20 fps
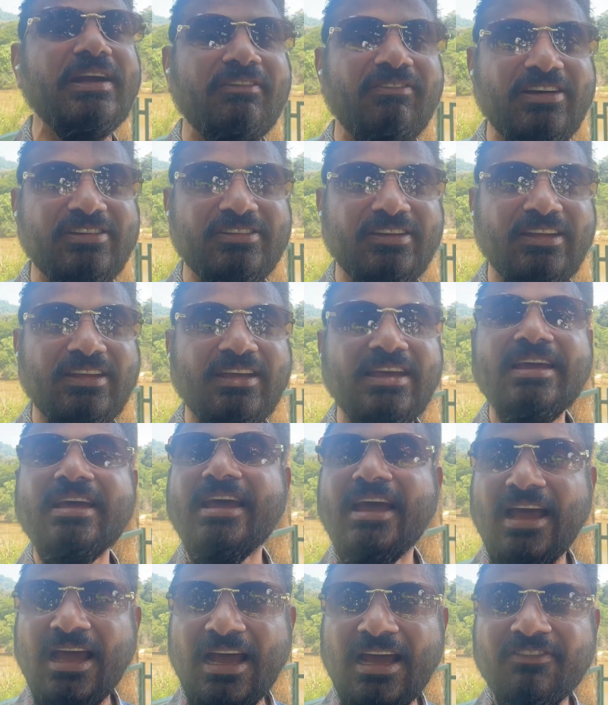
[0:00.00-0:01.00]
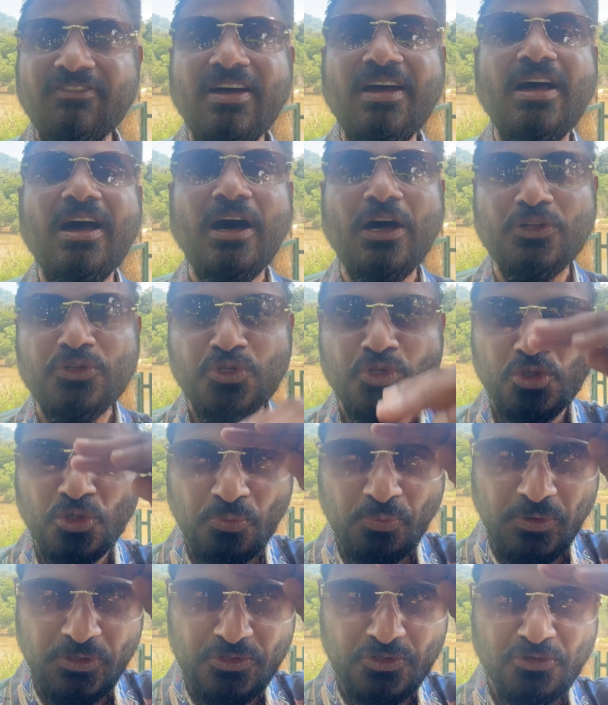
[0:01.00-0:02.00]
Advisory. Have a
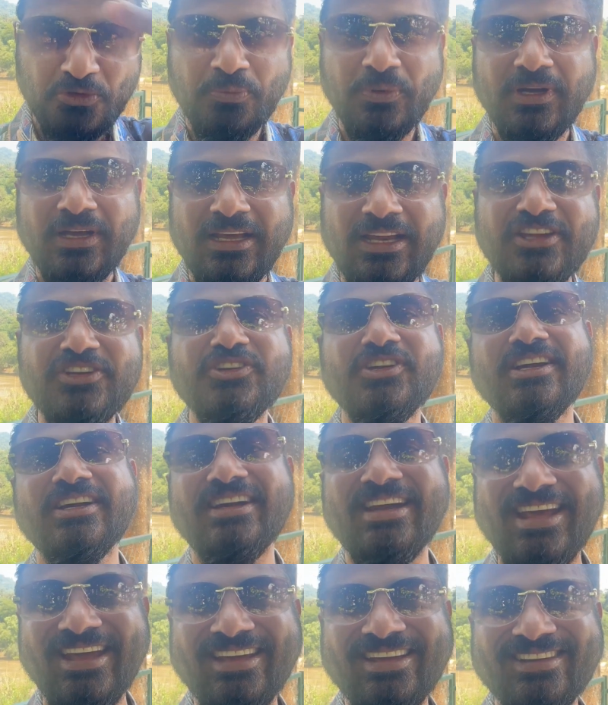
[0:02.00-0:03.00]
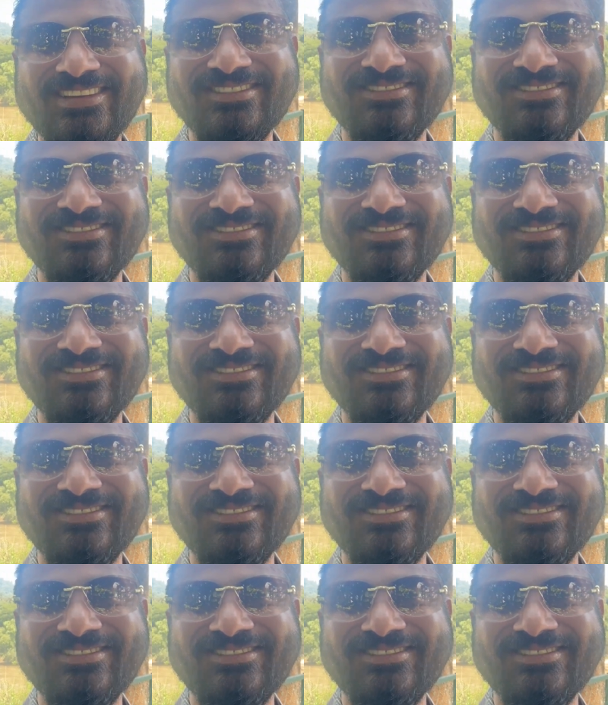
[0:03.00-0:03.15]
super Elysian day.